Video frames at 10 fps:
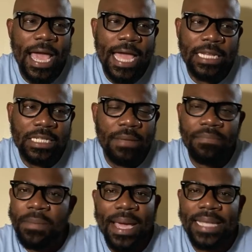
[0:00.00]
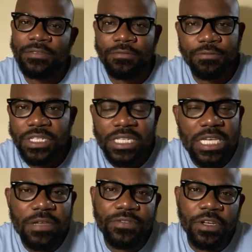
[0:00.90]
and they might have
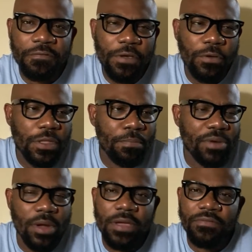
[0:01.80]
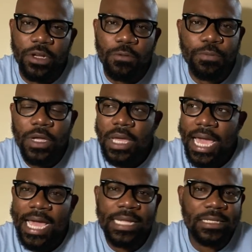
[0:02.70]
received a filthy brown envelope,
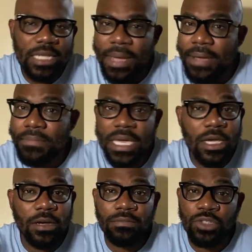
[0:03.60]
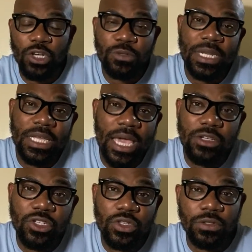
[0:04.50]
and they might make judgment
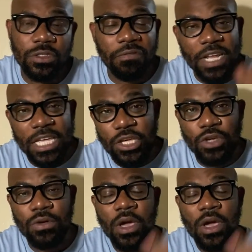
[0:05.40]
against you and just fling you.